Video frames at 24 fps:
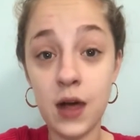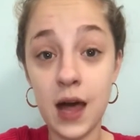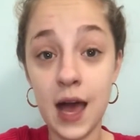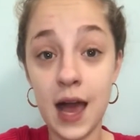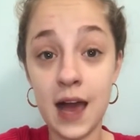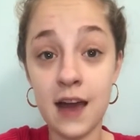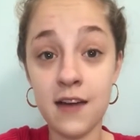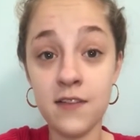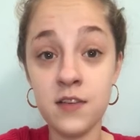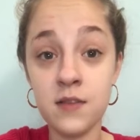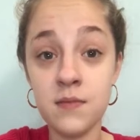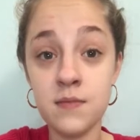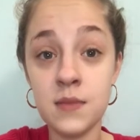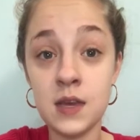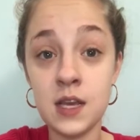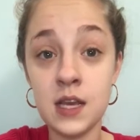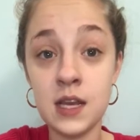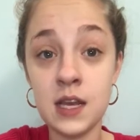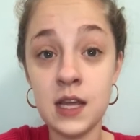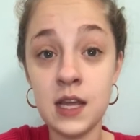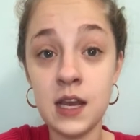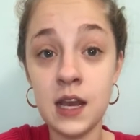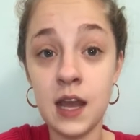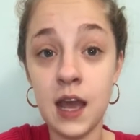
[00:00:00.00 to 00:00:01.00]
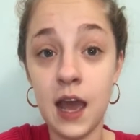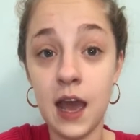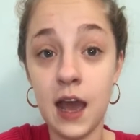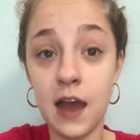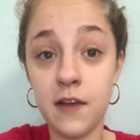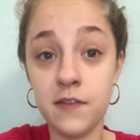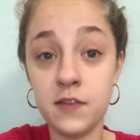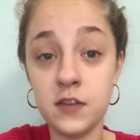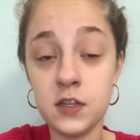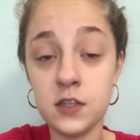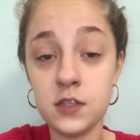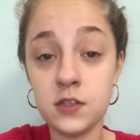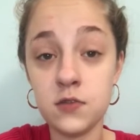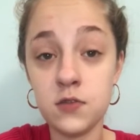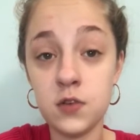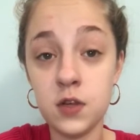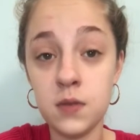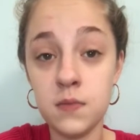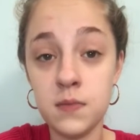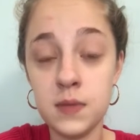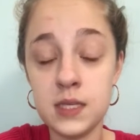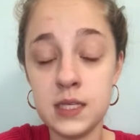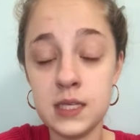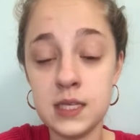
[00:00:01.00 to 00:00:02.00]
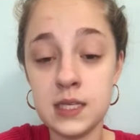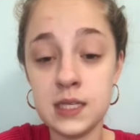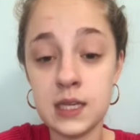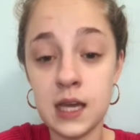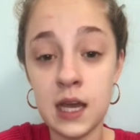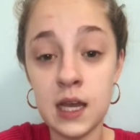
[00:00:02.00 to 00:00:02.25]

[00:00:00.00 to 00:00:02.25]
will have a meeting after school in Mrs.